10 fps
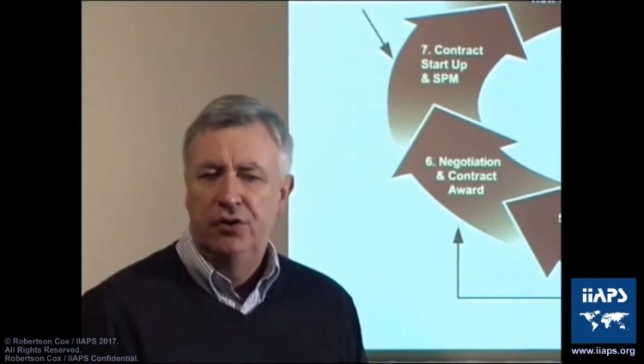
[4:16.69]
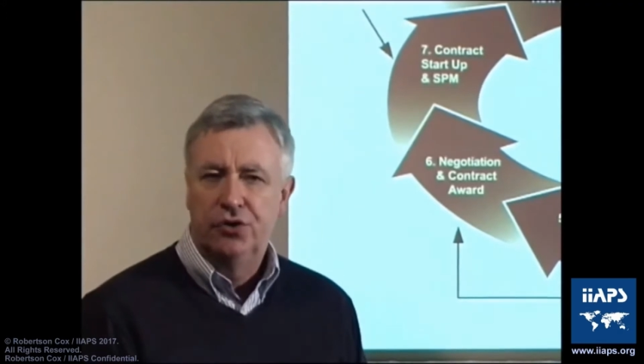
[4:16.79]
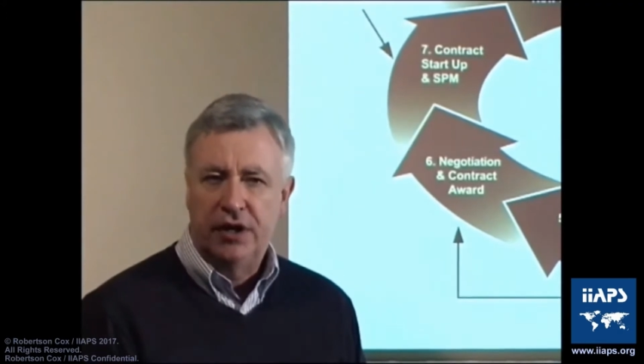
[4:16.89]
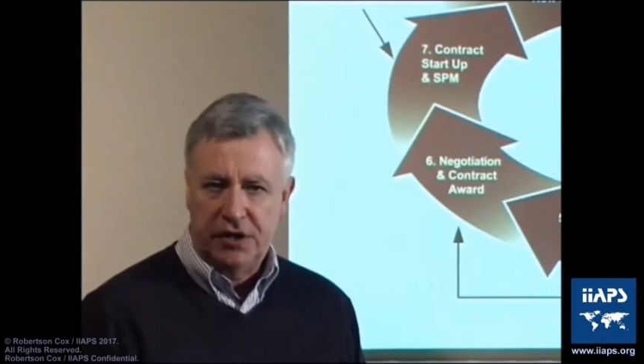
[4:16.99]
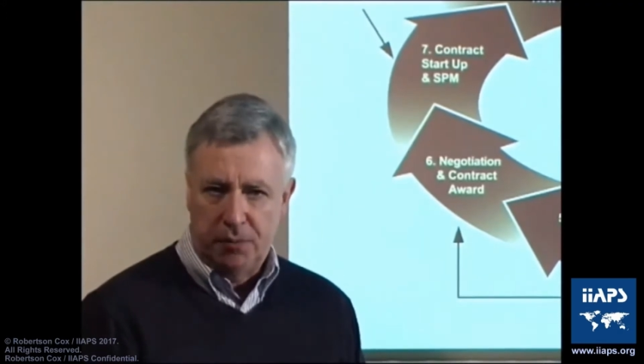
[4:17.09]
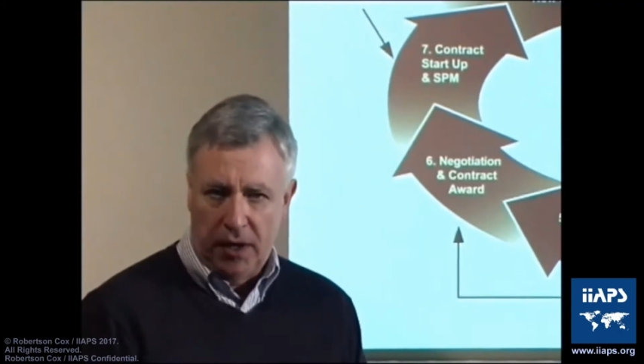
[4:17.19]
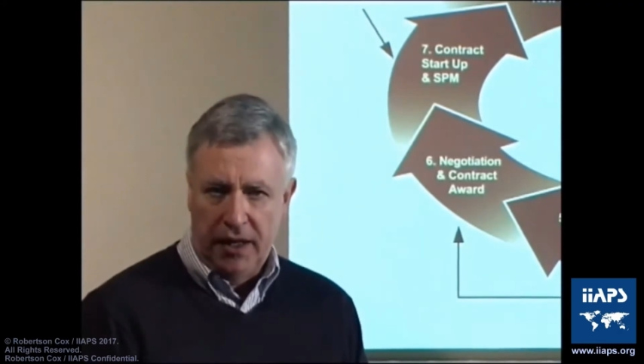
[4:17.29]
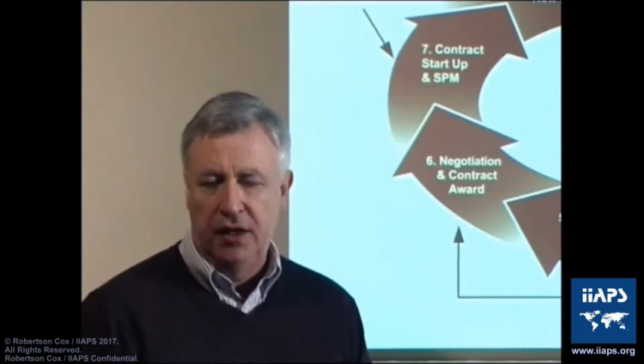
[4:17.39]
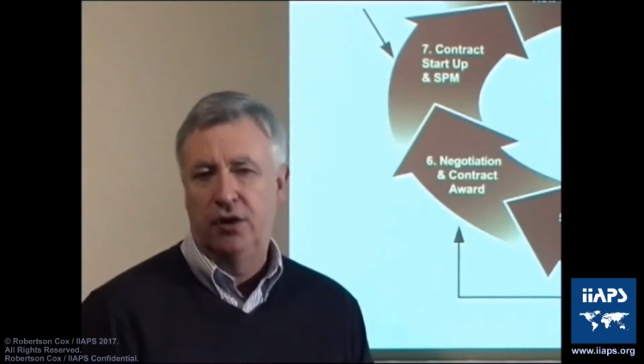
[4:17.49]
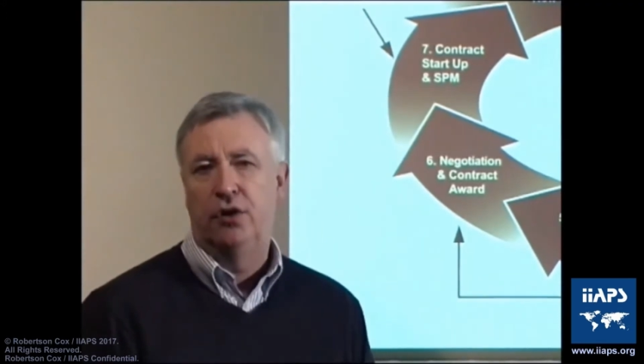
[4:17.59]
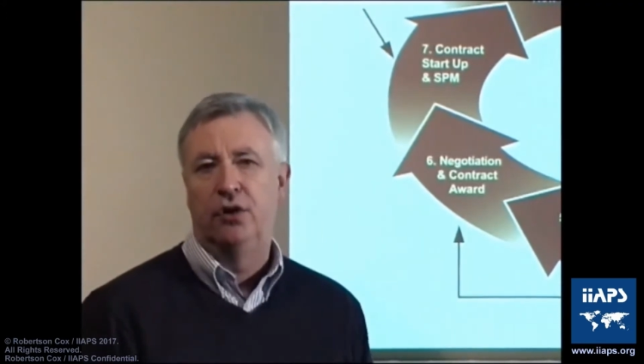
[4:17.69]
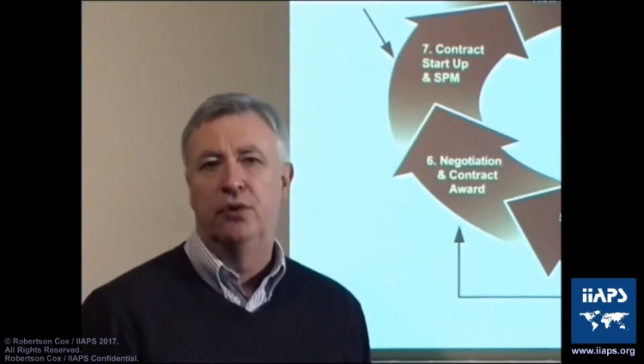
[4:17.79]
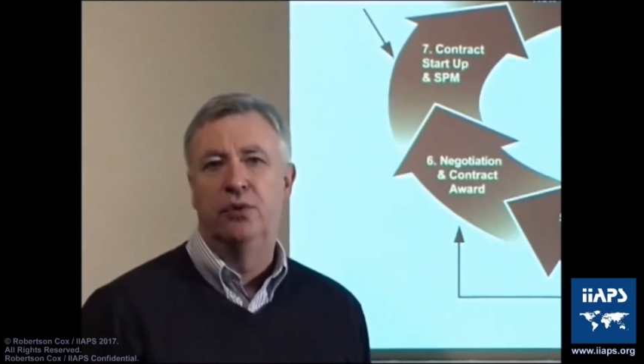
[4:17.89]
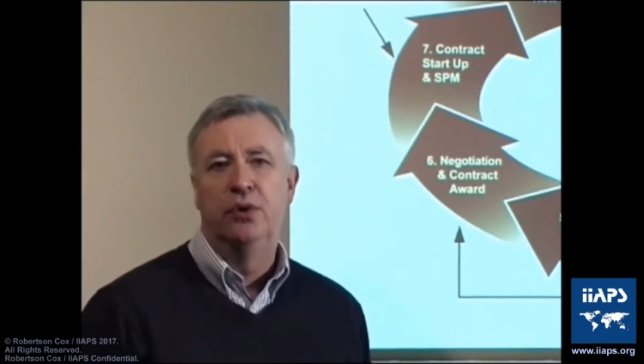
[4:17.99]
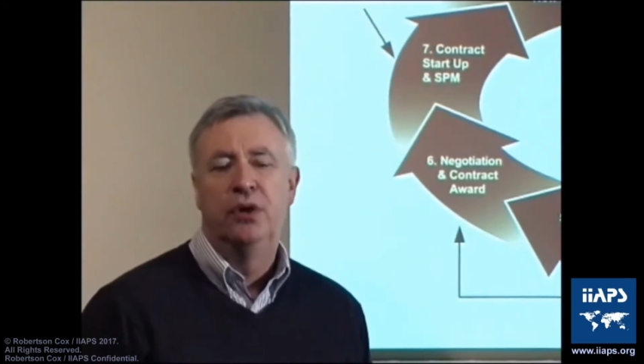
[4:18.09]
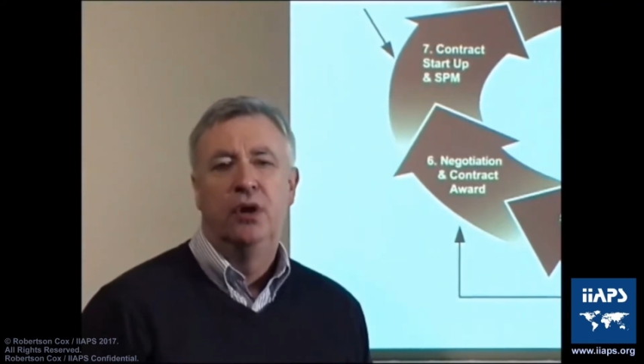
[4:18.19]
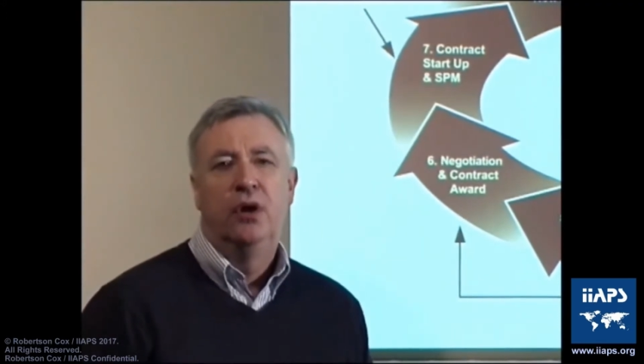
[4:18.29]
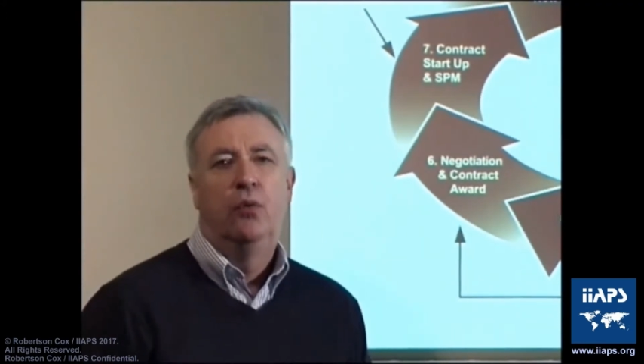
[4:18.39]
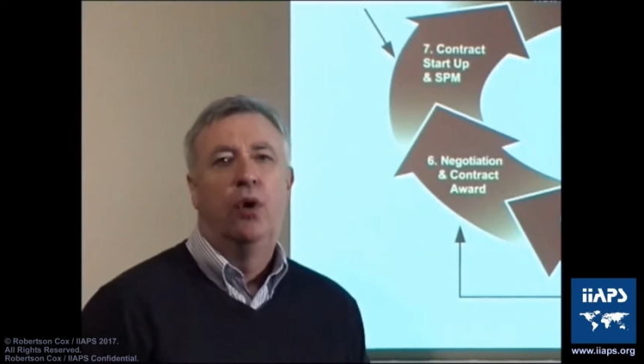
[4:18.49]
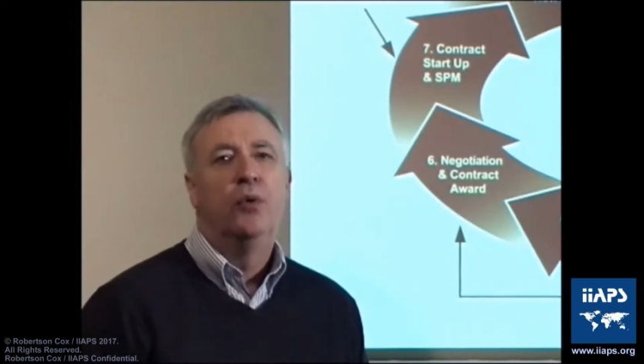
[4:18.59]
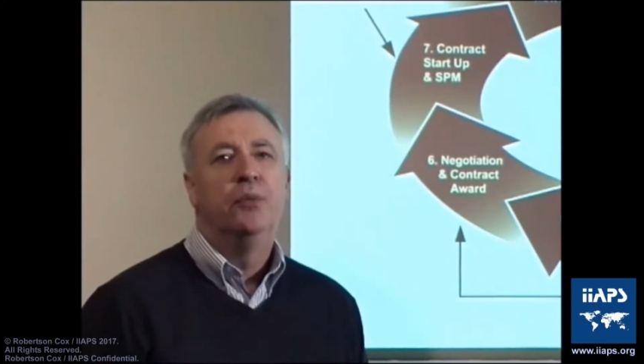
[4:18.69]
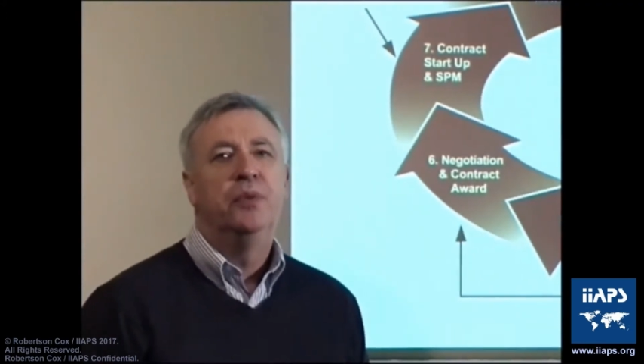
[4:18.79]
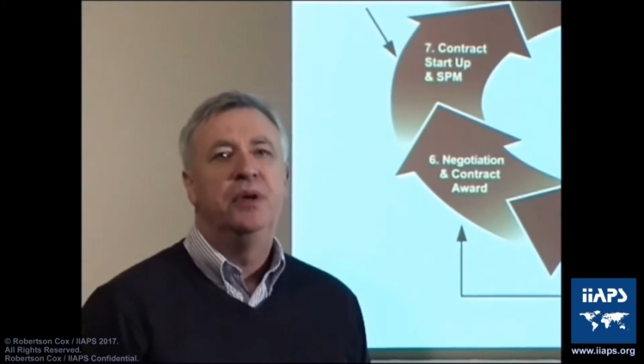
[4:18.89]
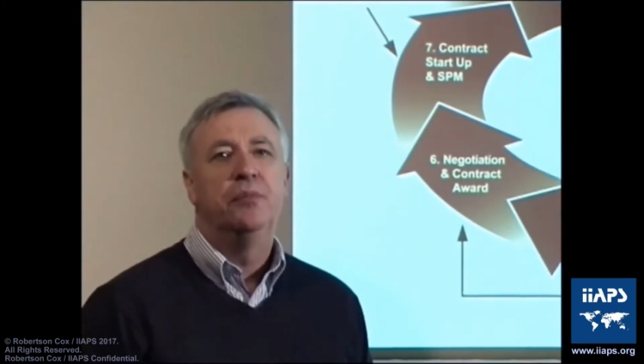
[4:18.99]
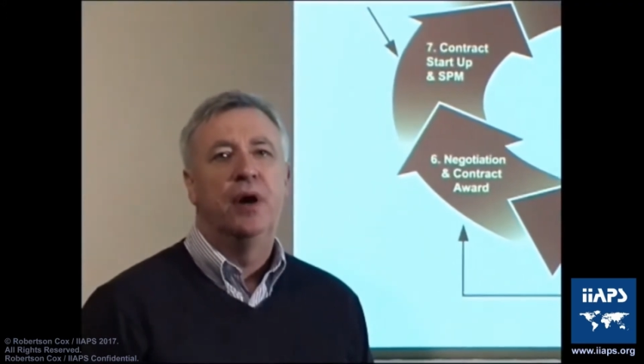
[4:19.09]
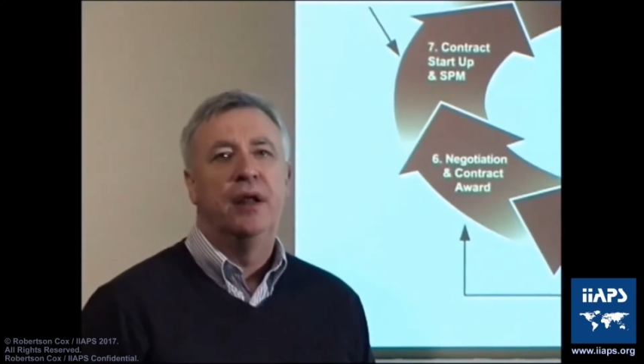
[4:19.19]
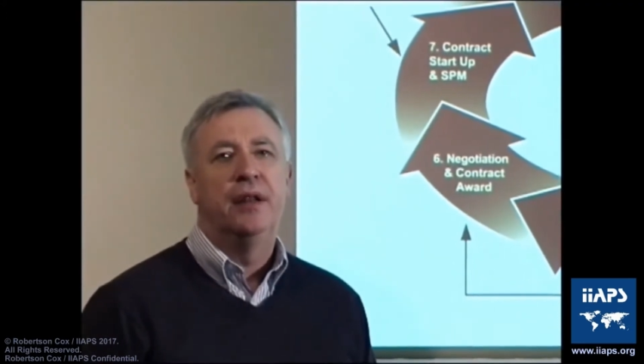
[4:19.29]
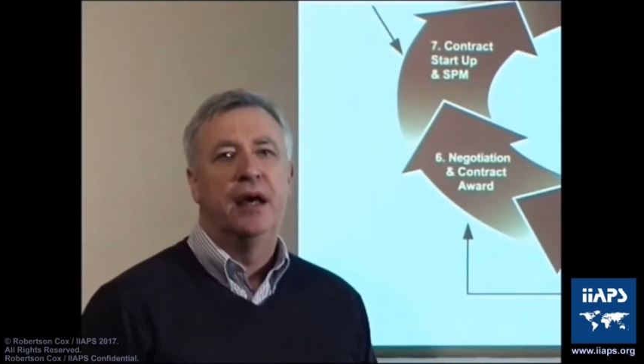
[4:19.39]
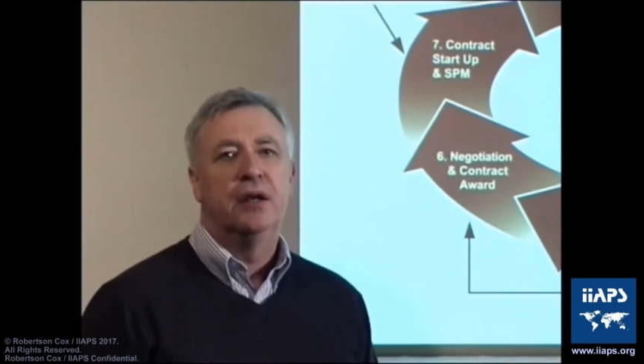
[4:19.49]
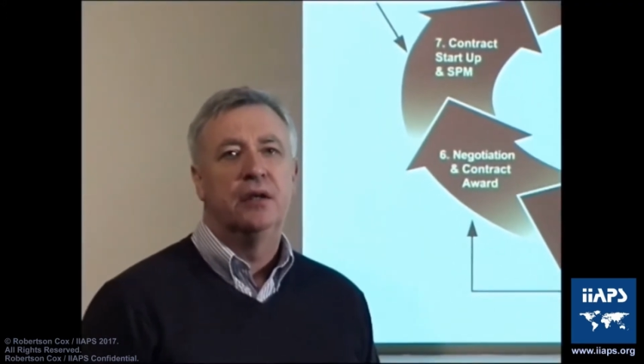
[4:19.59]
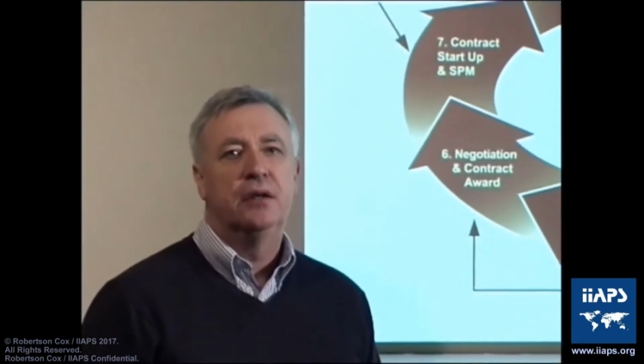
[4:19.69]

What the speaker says: just explaining to you what we mean by that